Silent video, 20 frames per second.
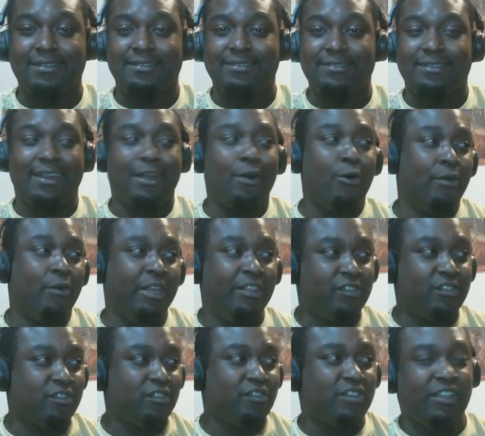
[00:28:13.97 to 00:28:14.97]
You know,
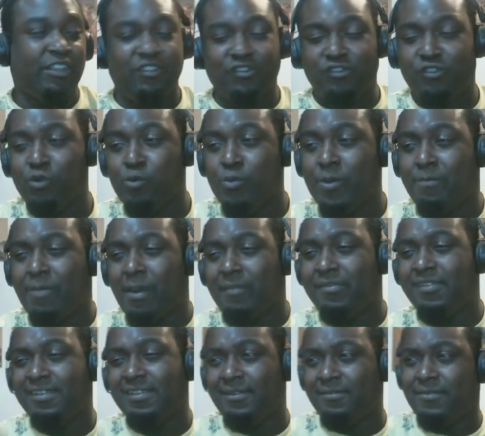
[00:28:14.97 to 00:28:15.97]
Ninja Association 2,
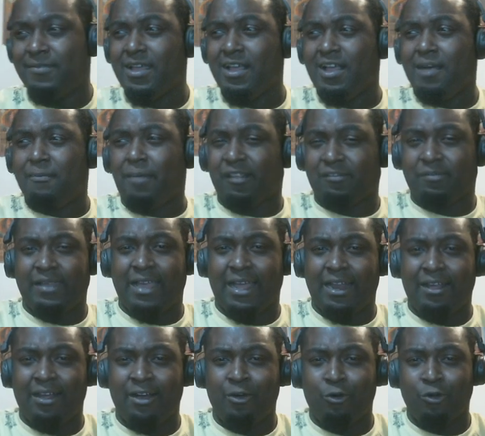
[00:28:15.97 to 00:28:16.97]
we possibly got
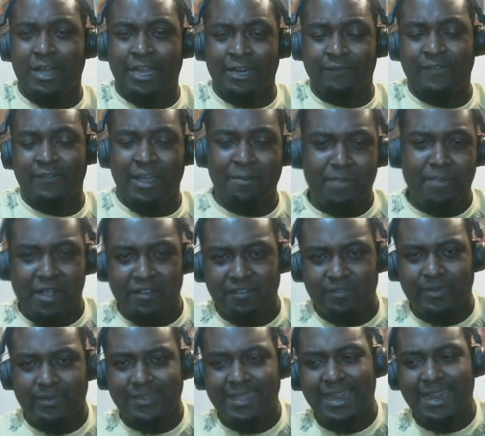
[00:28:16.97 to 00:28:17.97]
a whole line of vampires,
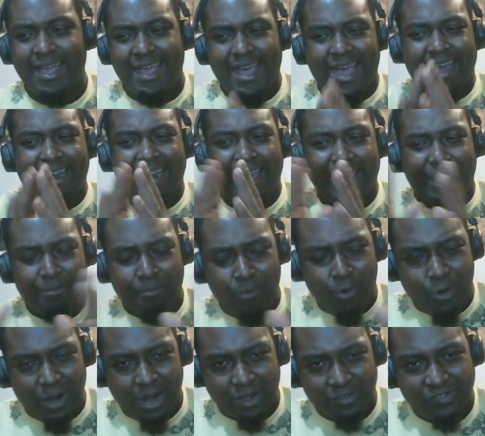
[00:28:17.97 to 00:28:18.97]
stuff like that. I like
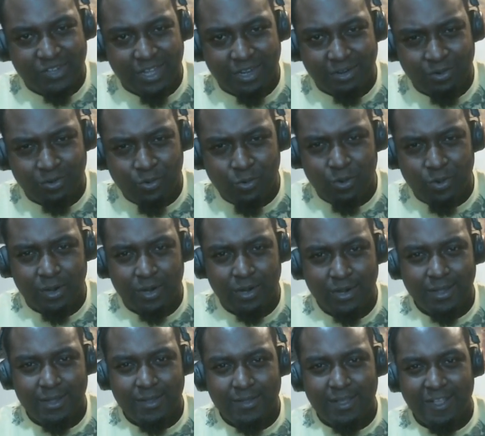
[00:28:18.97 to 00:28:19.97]
more outside lore
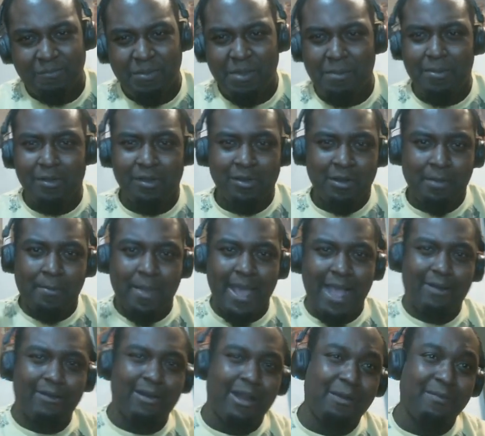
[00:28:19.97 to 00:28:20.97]
as being built in the
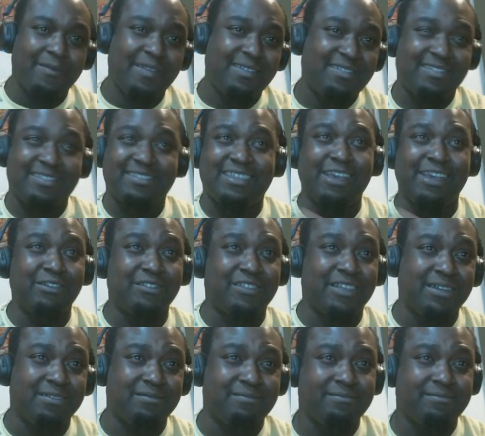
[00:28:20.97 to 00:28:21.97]
background. This just kills it.